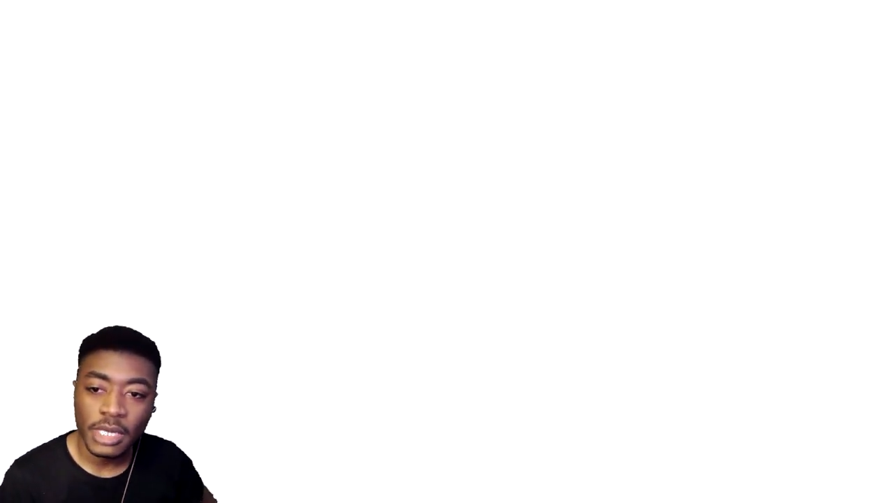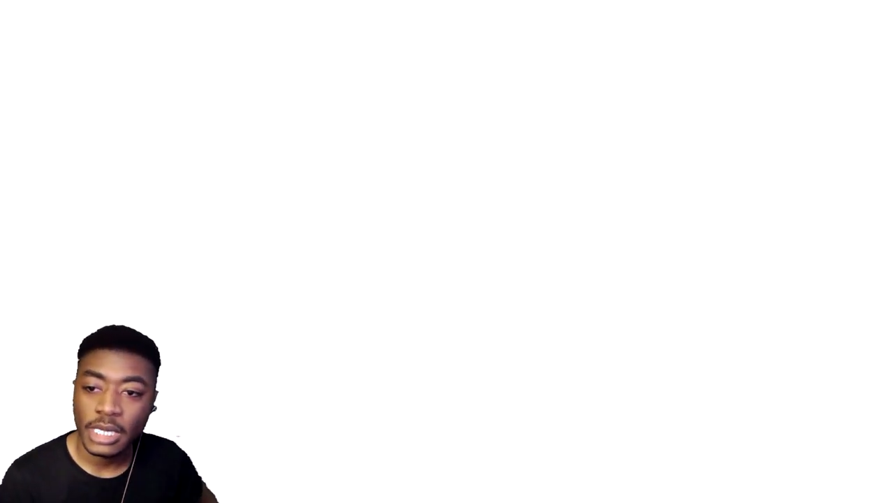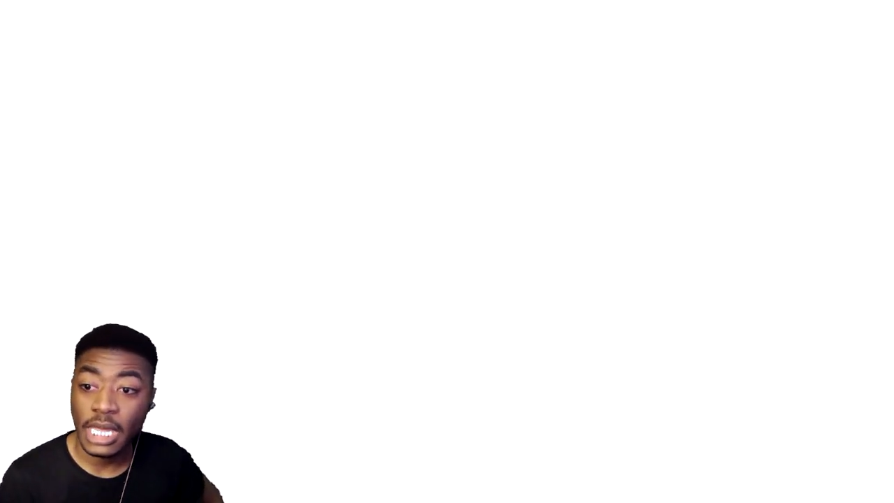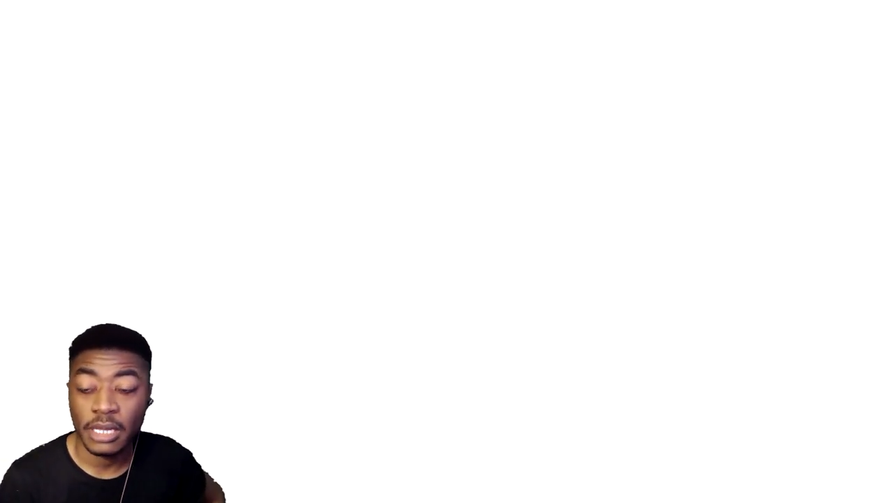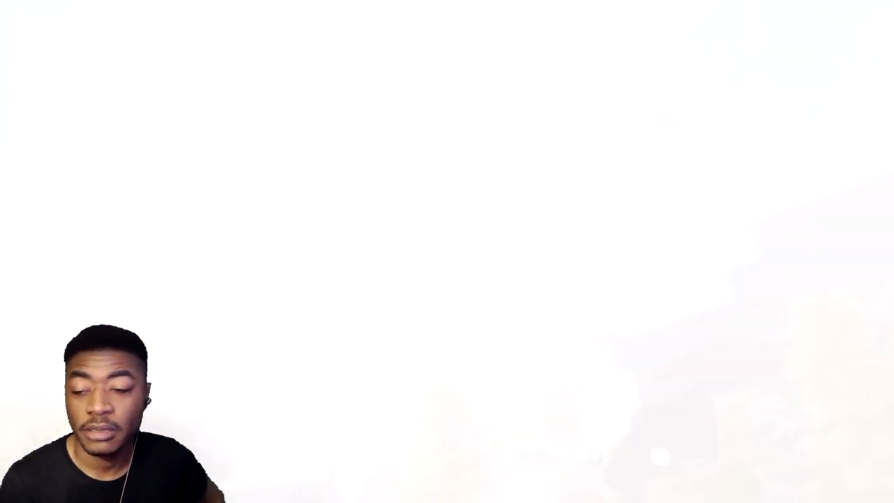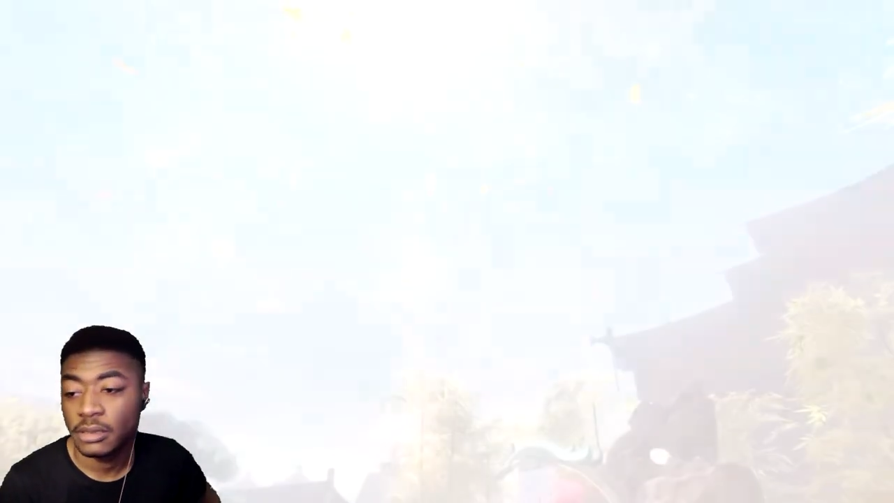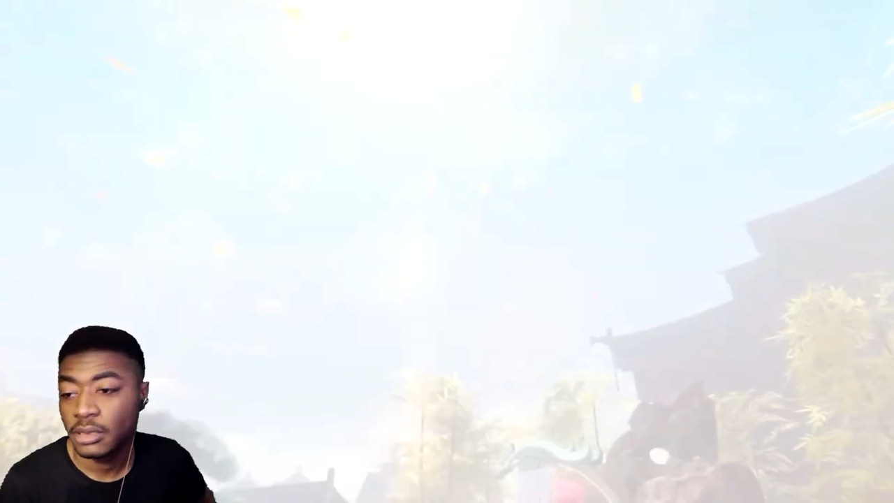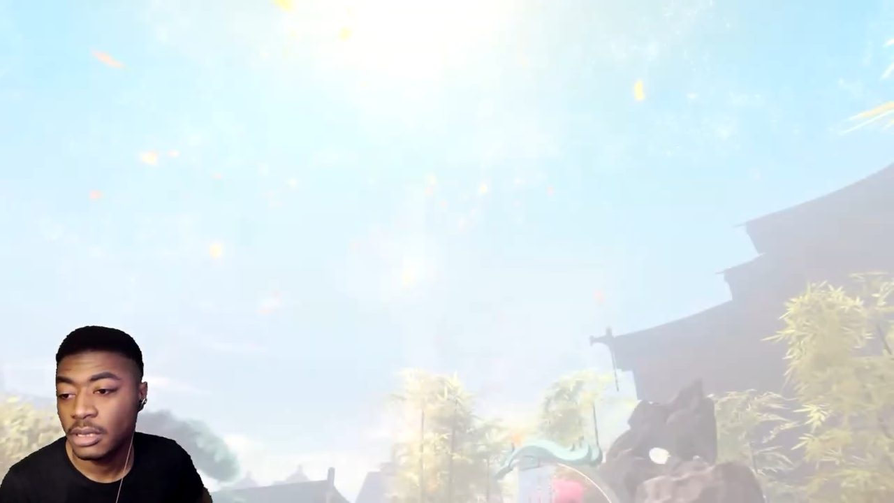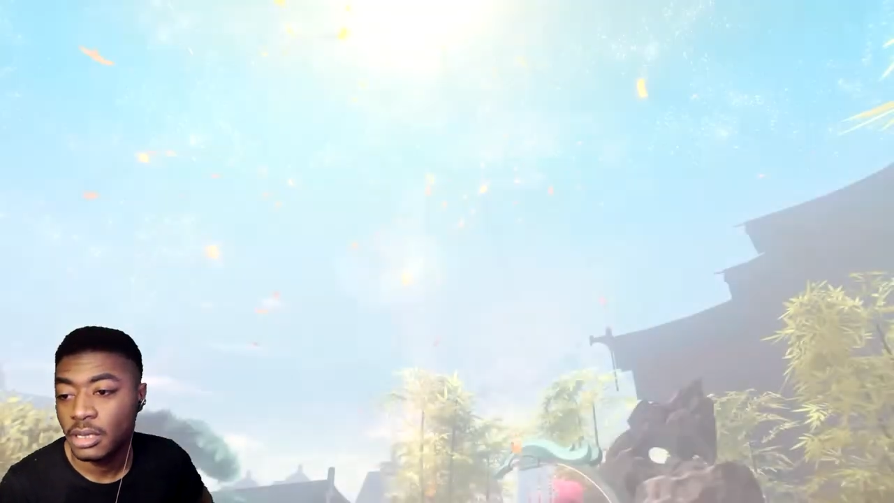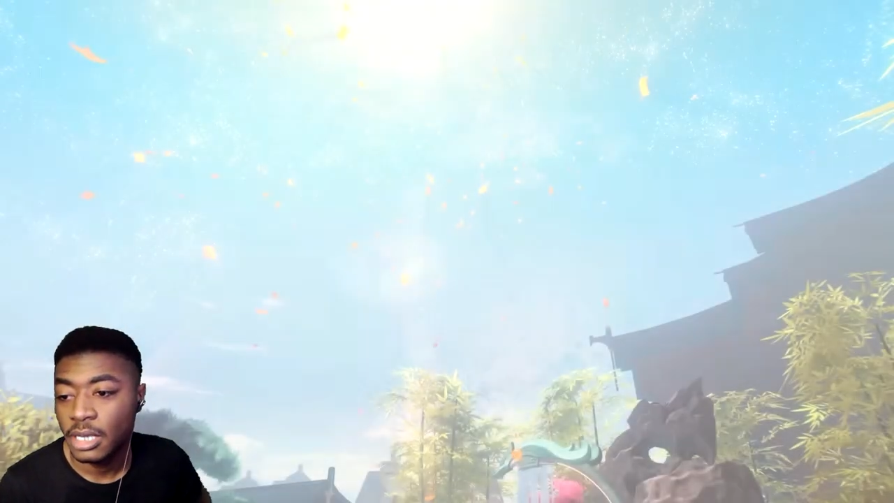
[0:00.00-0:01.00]
yeah,
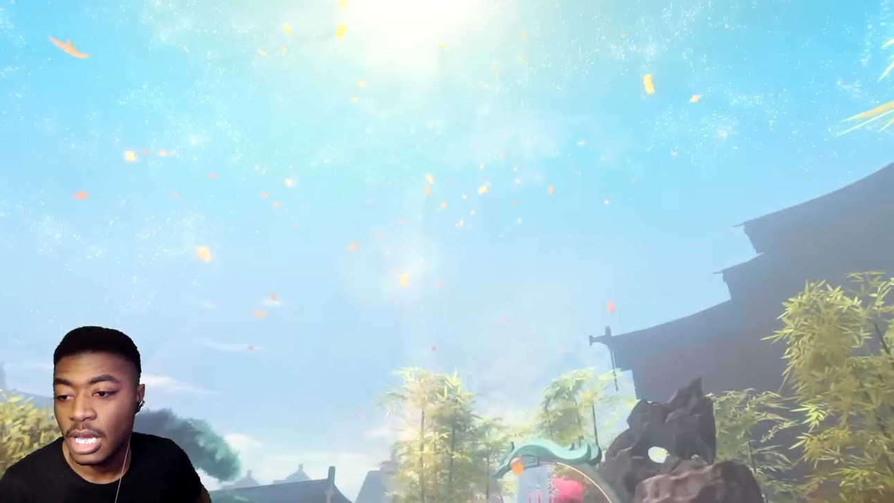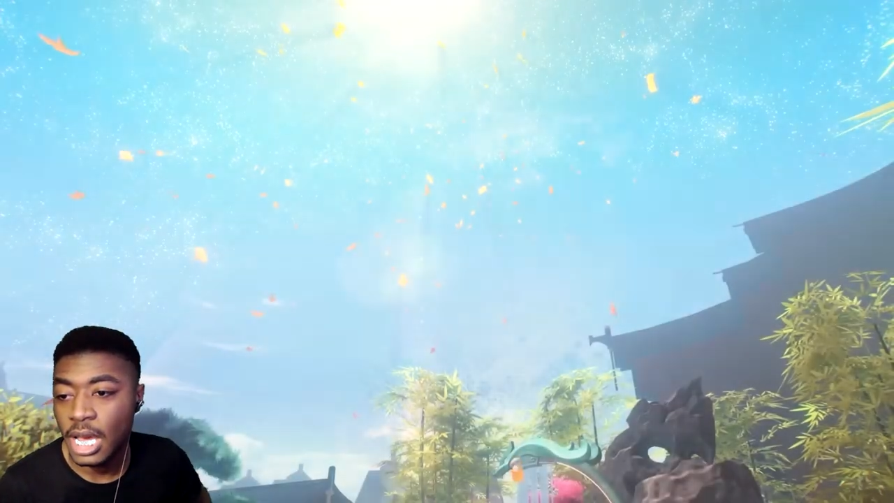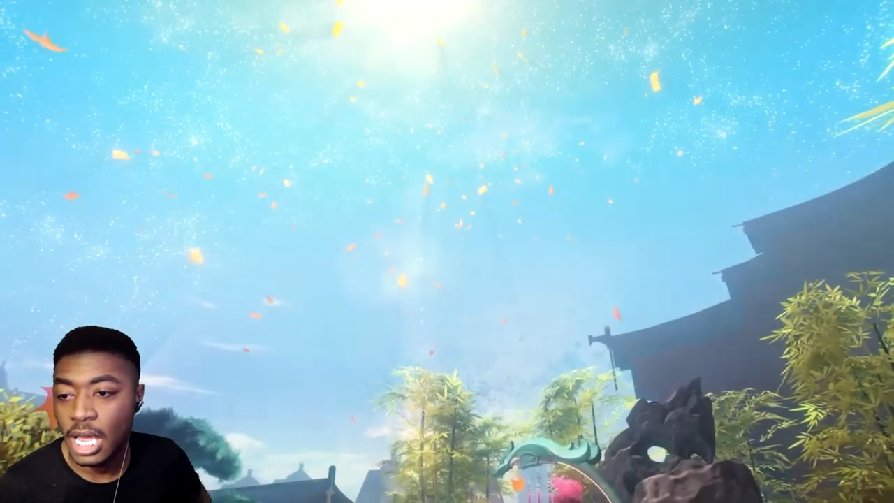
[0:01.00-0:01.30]
I,